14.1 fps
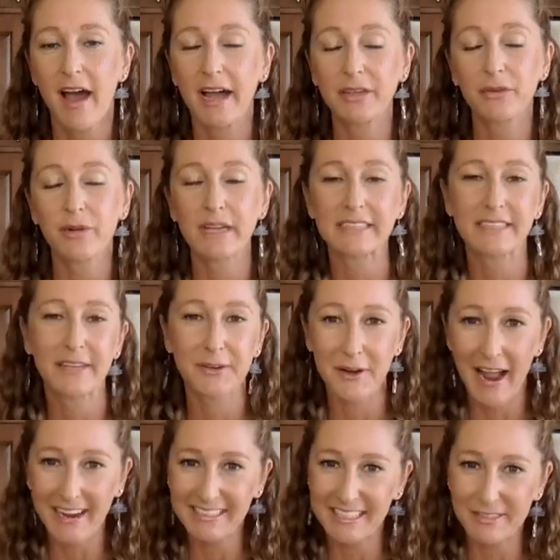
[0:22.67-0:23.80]
you guys
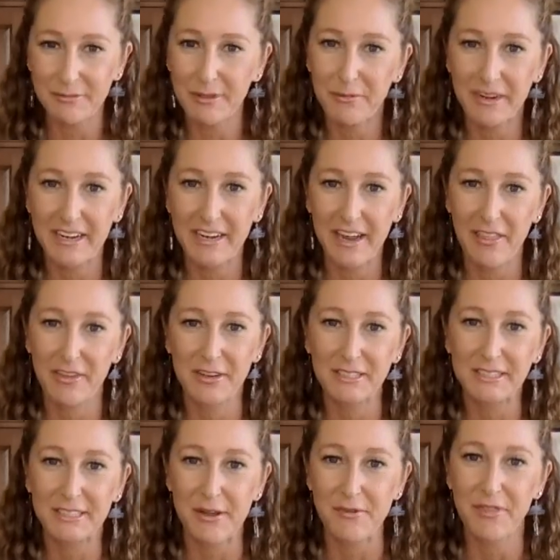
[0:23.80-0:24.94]
interacting with one another.
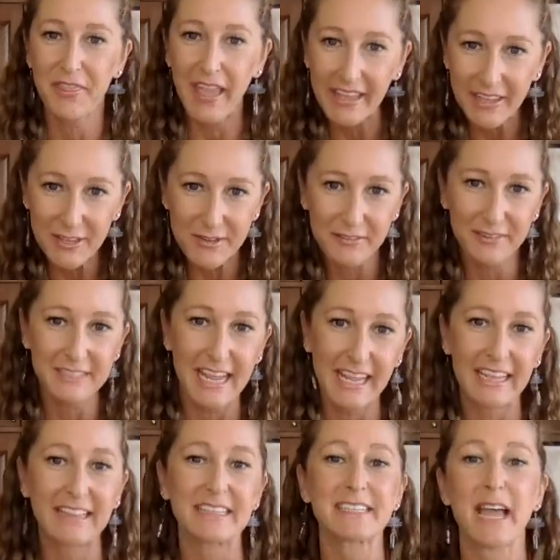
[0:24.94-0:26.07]
So thank you for
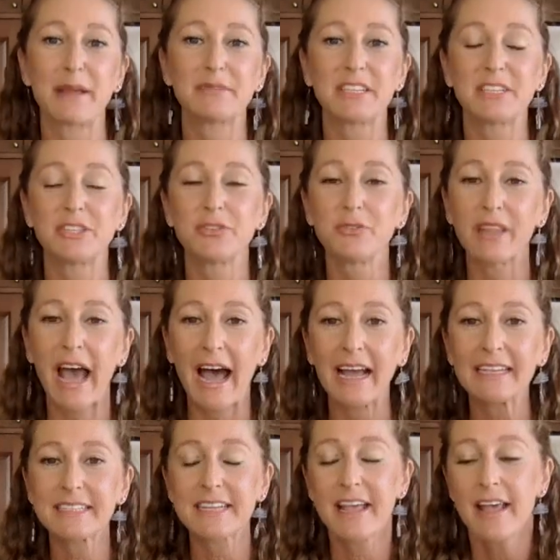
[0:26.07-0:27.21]
taking the time to do
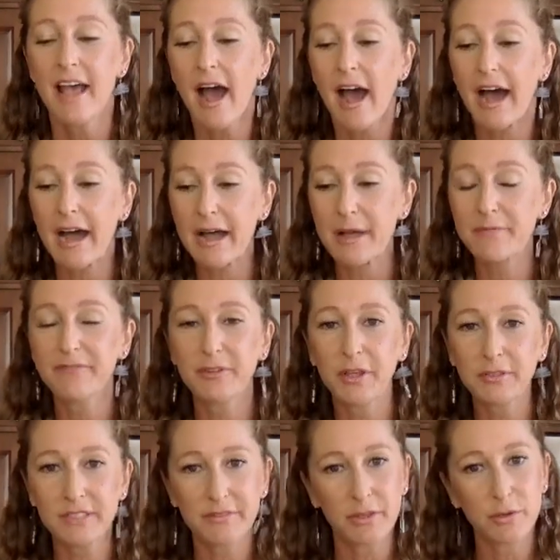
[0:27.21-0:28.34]
that. For
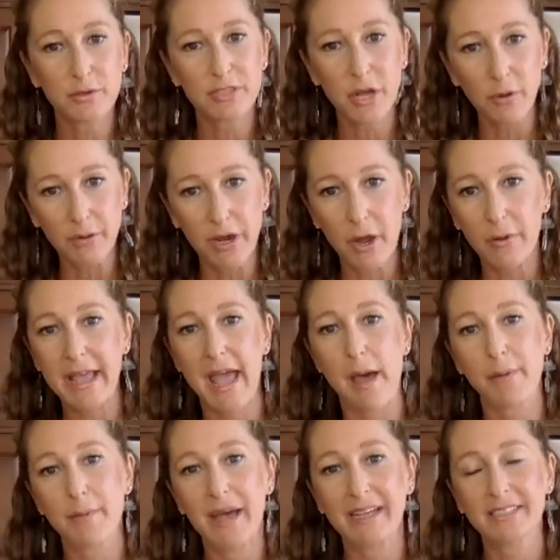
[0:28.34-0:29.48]
those of you who don't know, I am
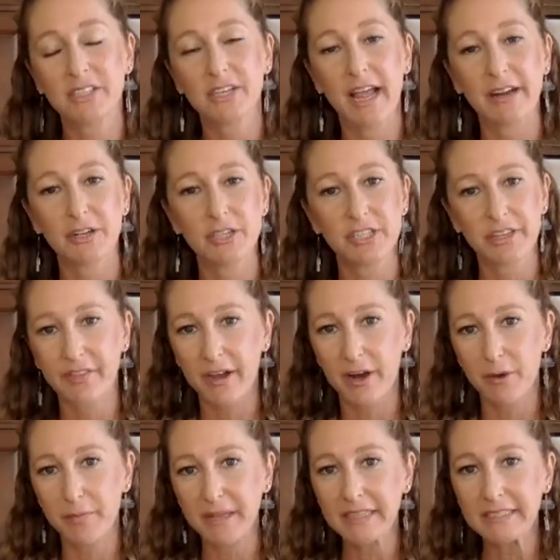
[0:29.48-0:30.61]
a master energy
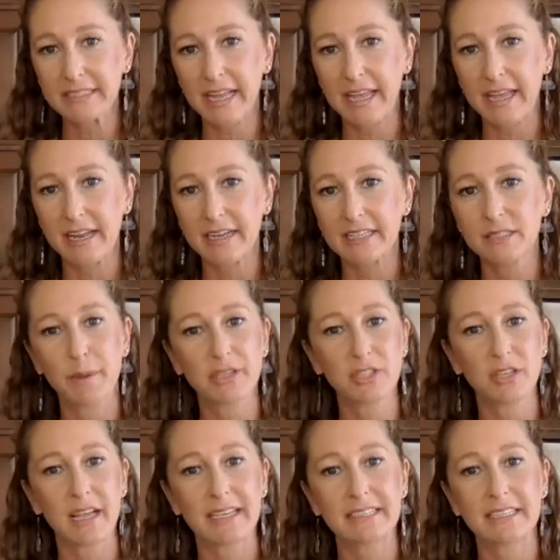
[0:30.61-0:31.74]
therapist and I
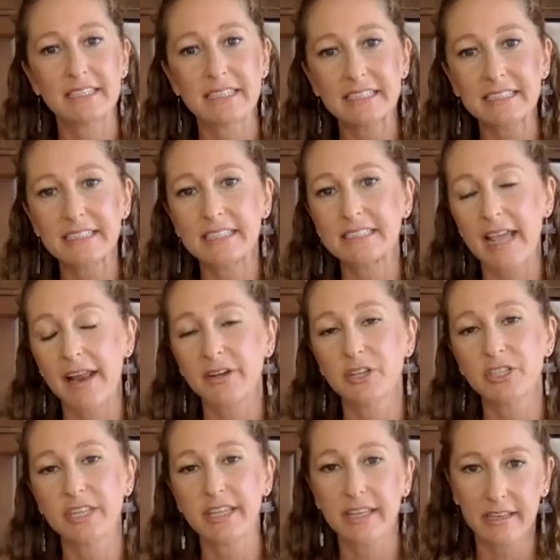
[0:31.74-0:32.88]
specialize in distance
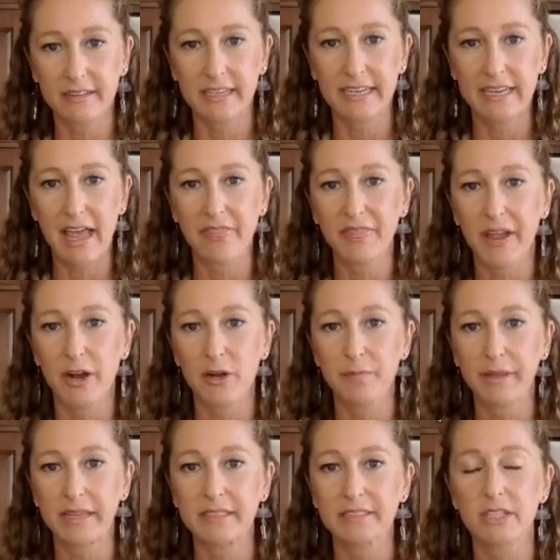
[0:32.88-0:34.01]
energy healing and
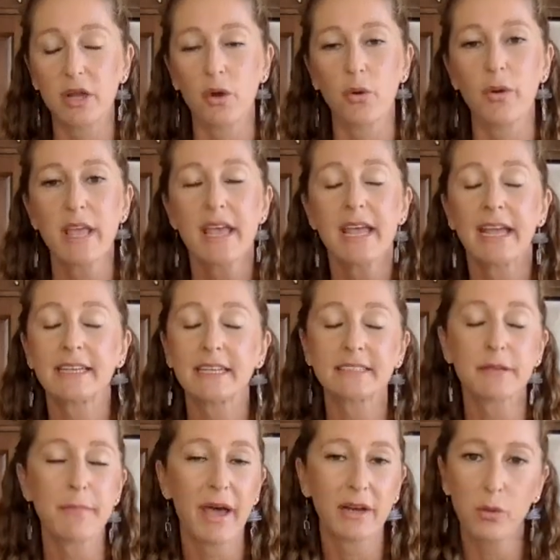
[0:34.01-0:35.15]
therapy. So it
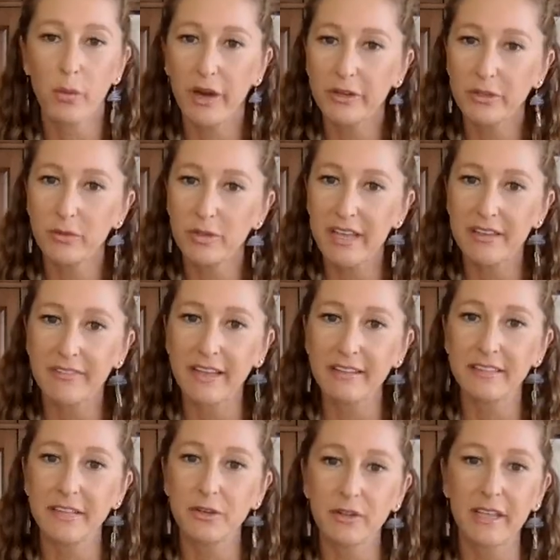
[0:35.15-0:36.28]
doesn't matter where you live. I
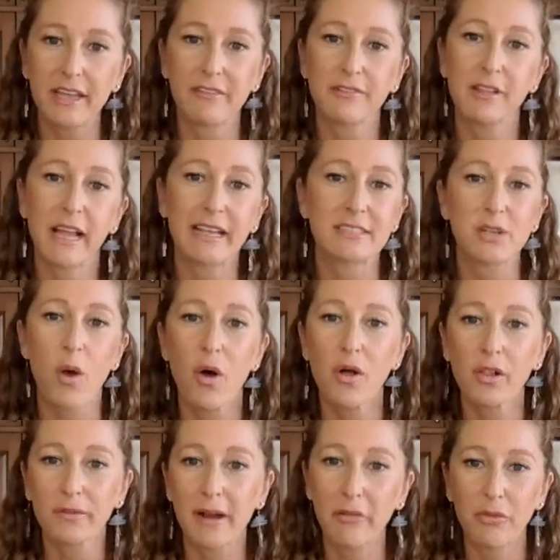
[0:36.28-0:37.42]
literally have clients all
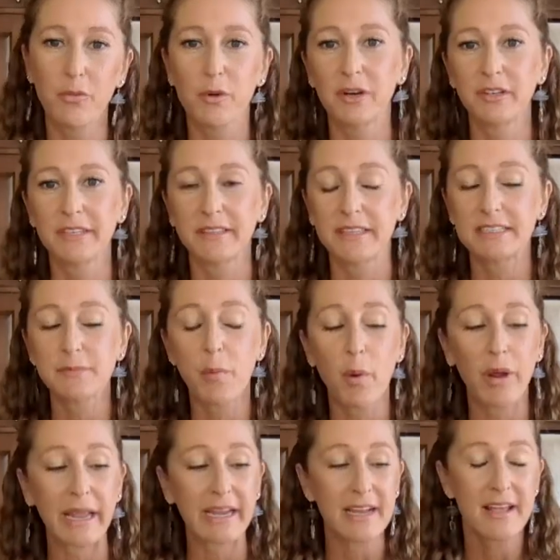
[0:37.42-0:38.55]
around the world at this
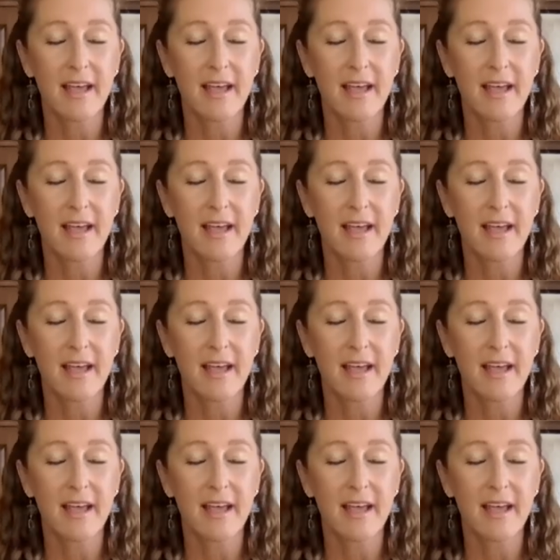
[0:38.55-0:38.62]
point,